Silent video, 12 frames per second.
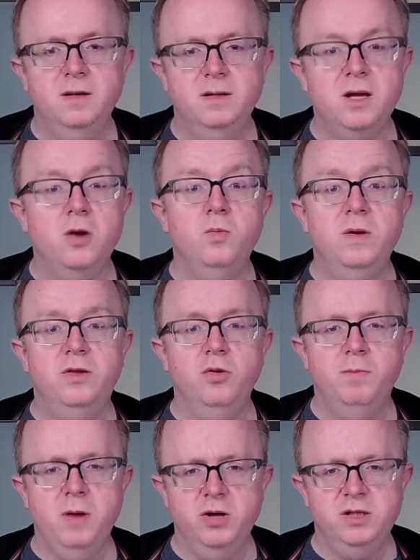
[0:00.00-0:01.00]
So with your
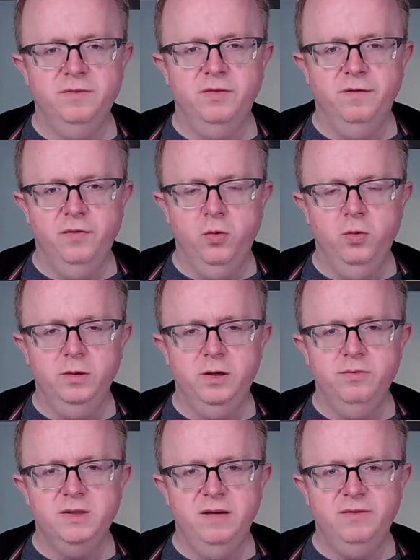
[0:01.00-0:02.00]
purchase of the fall, you
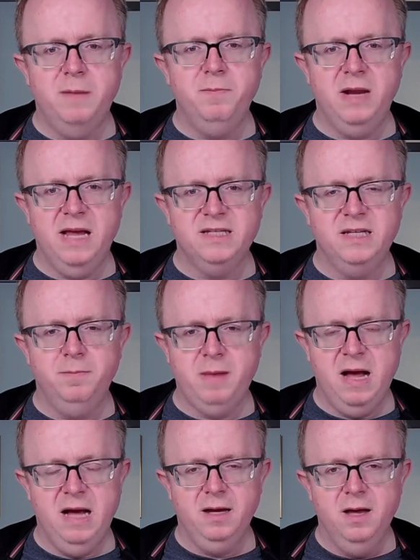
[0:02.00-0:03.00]
received a plastic
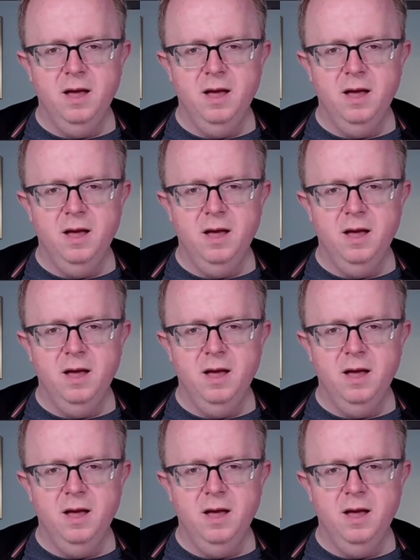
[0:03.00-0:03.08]
bag.